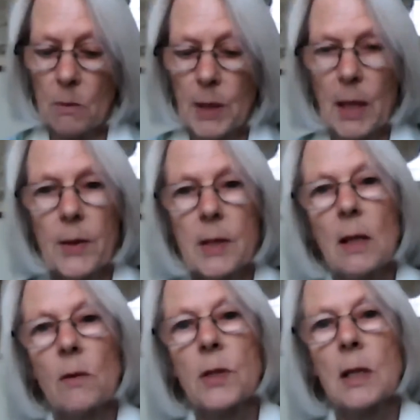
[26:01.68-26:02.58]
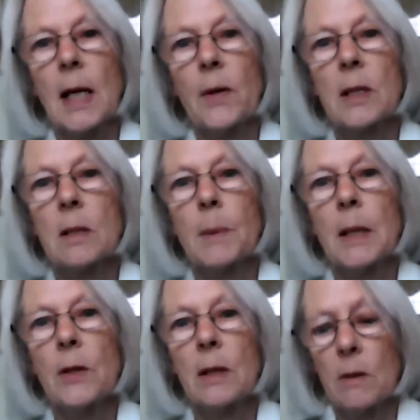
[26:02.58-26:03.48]
ourselves and our
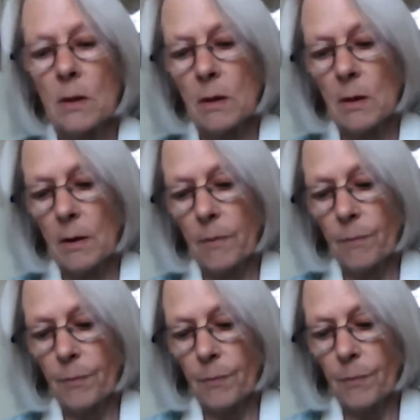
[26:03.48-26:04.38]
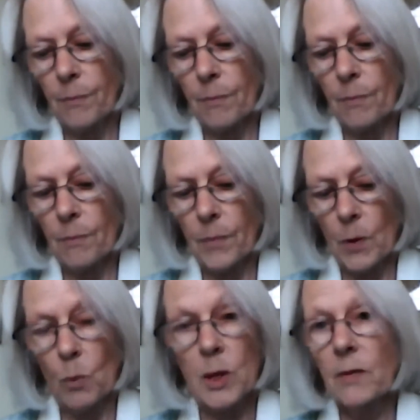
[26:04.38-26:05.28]
experience,
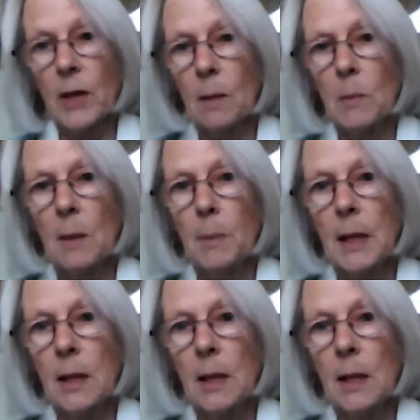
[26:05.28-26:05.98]
whatever that may be.